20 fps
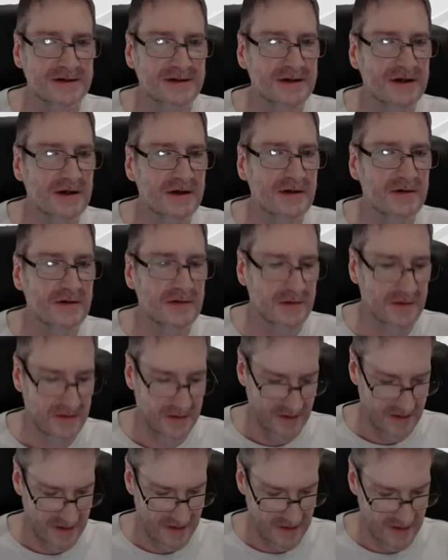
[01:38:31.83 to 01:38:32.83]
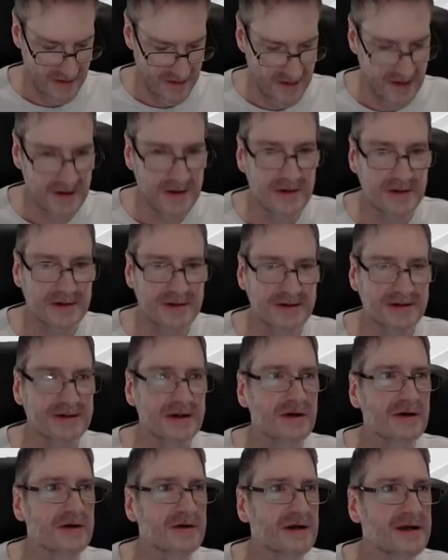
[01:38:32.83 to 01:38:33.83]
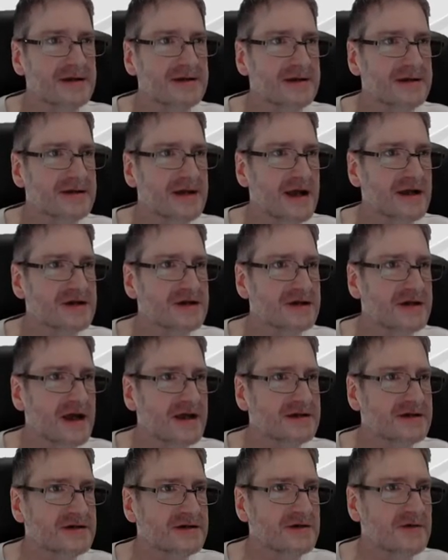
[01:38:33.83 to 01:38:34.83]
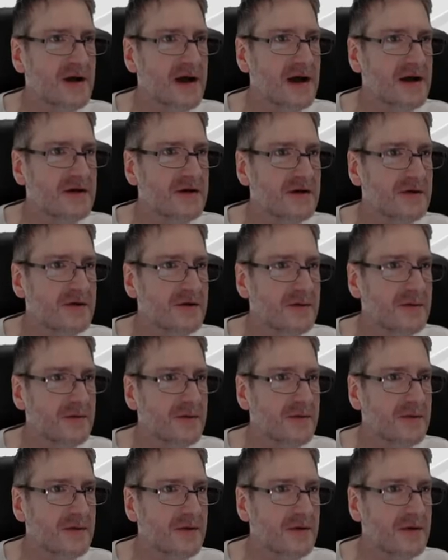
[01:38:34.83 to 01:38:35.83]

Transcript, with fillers: So, so let's attach that to our group.